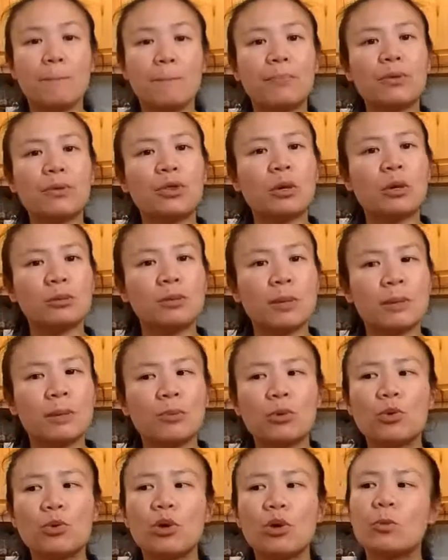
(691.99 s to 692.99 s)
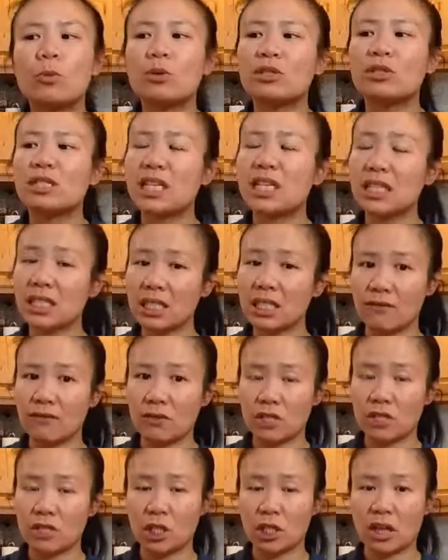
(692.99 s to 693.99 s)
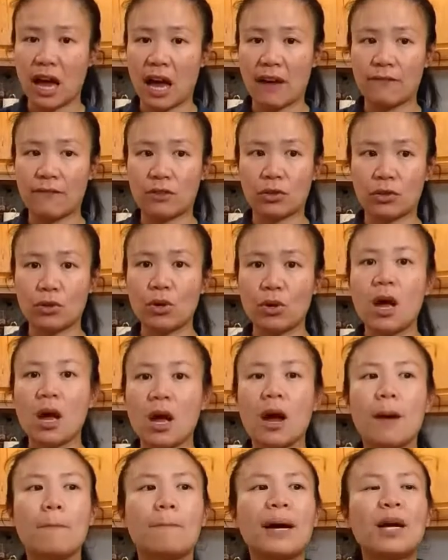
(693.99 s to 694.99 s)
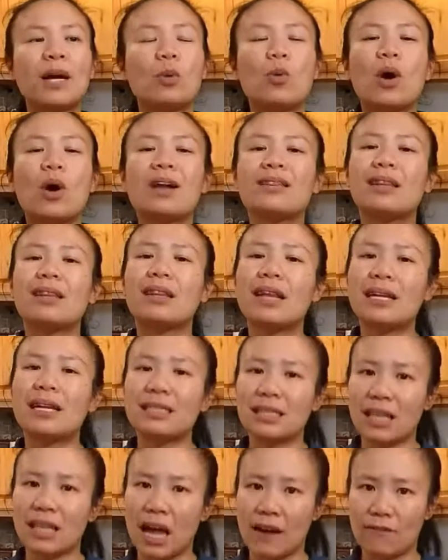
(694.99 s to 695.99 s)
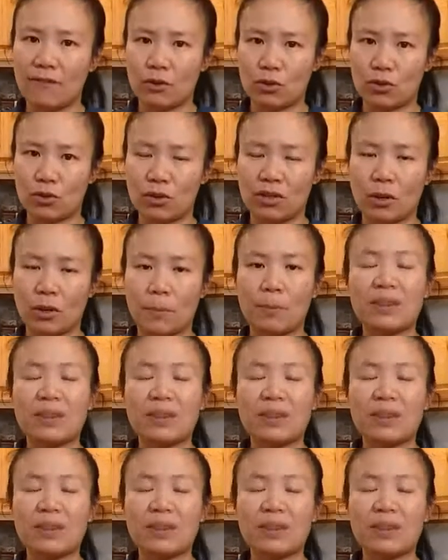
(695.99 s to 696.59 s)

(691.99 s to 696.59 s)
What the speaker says: But those people who are more sensitive to lavender might want less lavender in there.